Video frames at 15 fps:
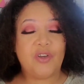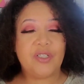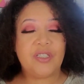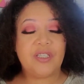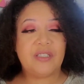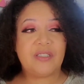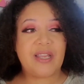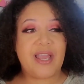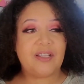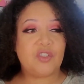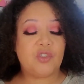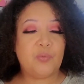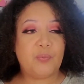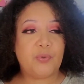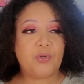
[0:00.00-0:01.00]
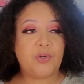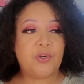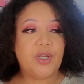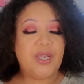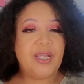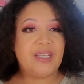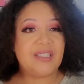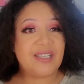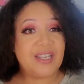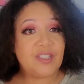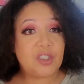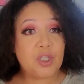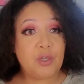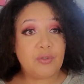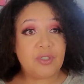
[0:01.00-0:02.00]
It's not super, it
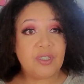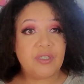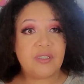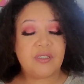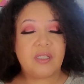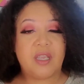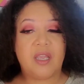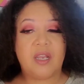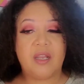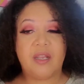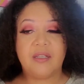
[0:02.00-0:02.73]
stays close to the skin.